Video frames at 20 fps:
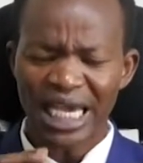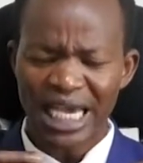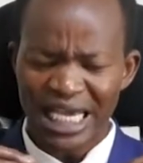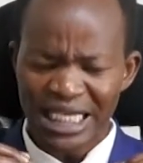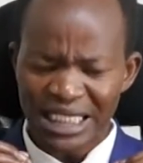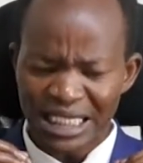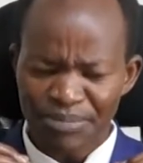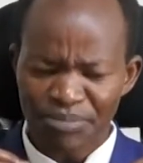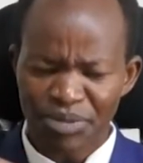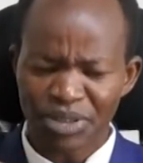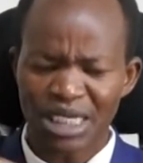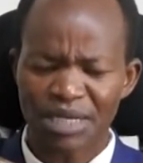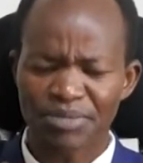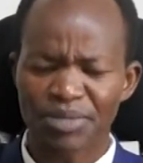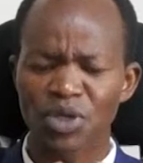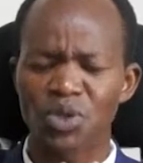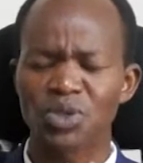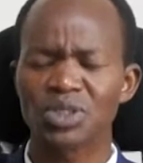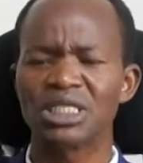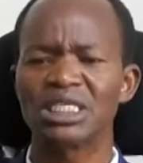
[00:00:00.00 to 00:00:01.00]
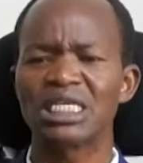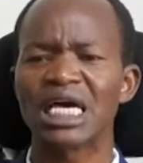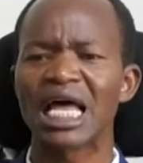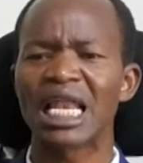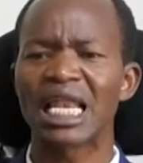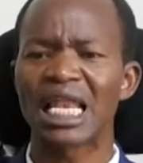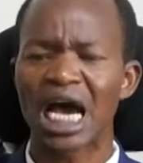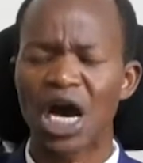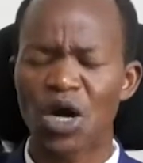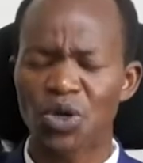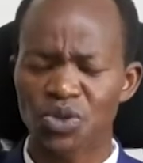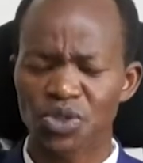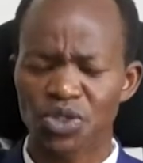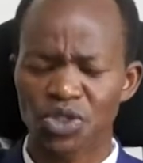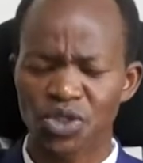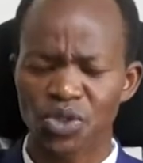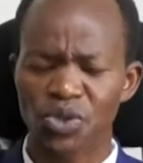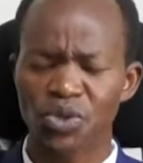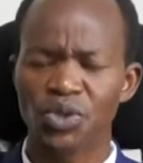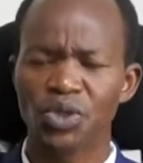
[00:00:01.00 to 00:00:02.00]
is important because it
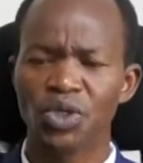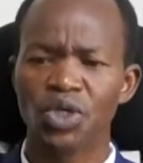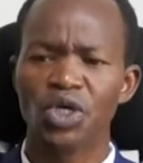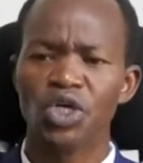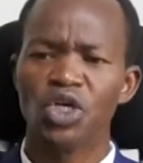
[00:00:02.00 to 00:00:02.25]
allows you